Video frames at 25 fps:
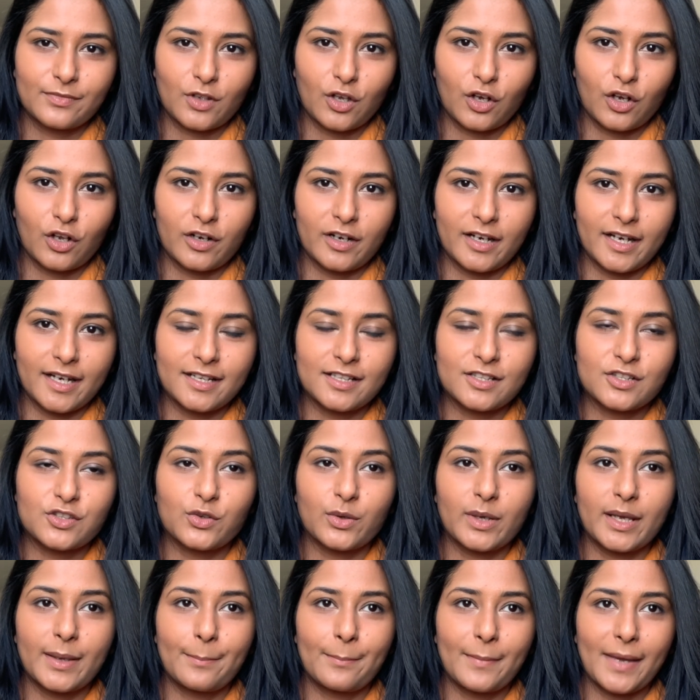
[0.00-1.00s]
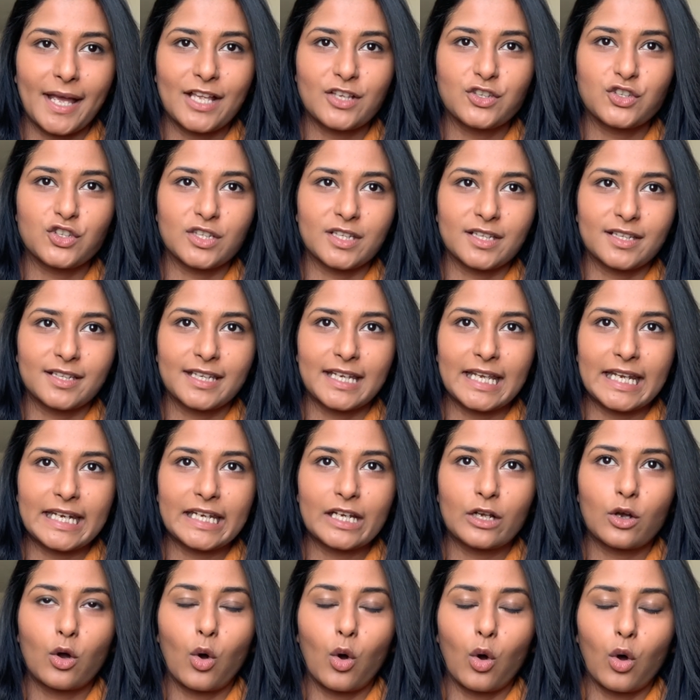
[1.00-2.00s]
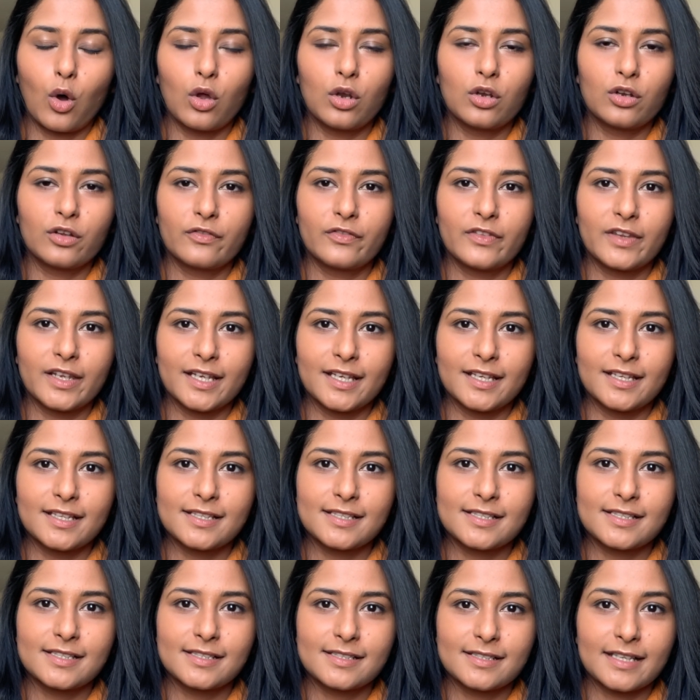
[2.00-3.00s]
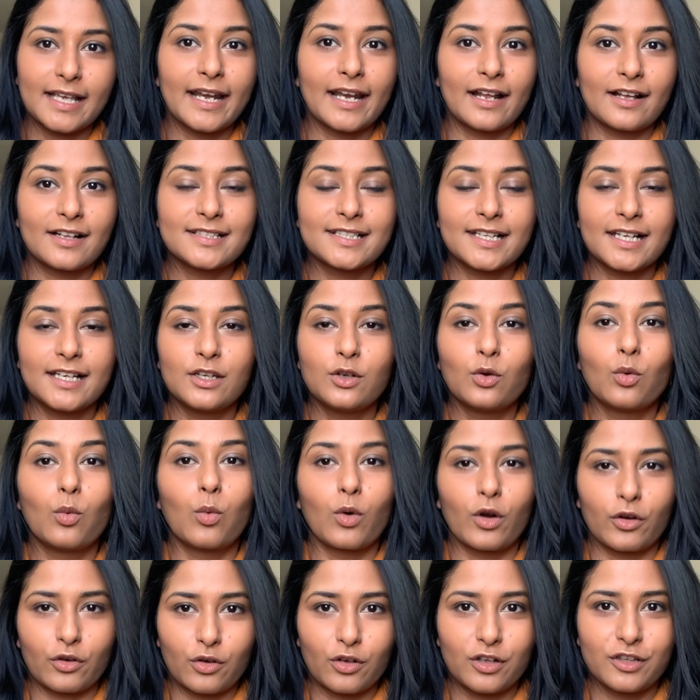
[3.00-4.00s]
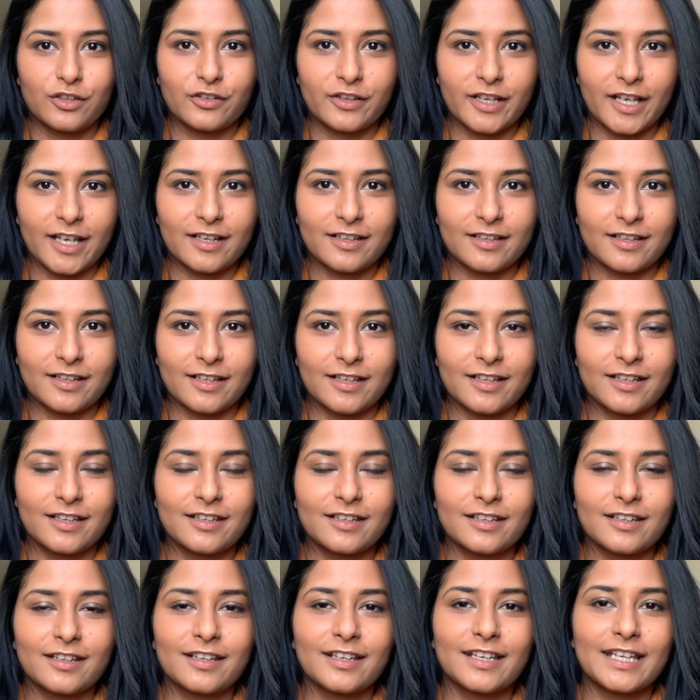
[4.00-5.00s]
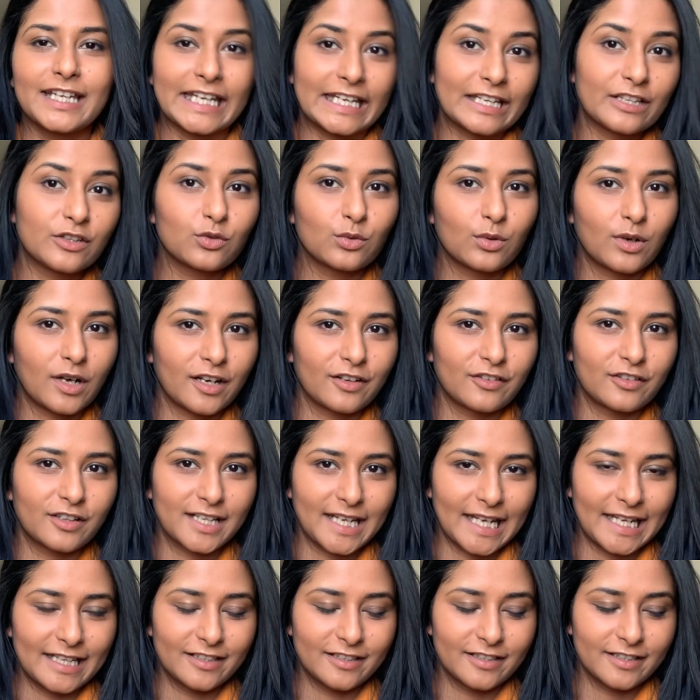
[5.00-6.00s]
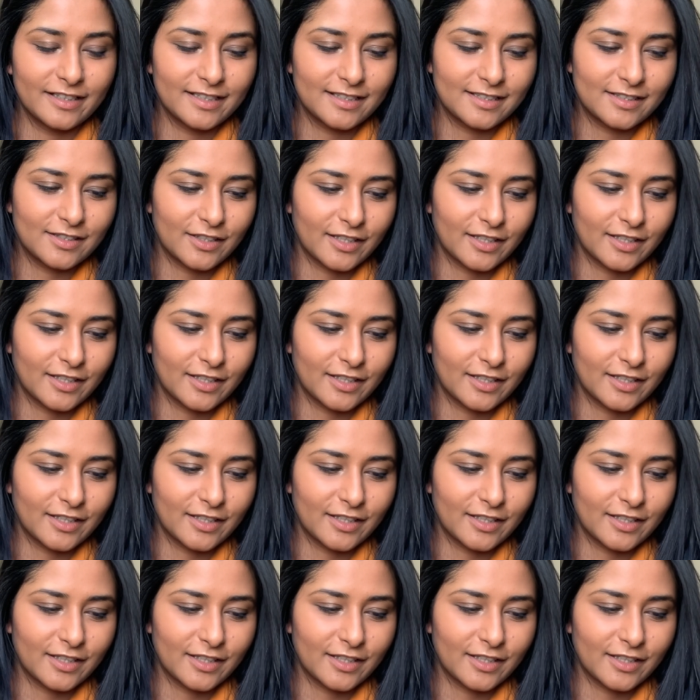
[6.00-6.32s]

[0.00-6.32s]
All right, so imagine getting all of this, and I'll tell you what all you get in it, in 200 calories.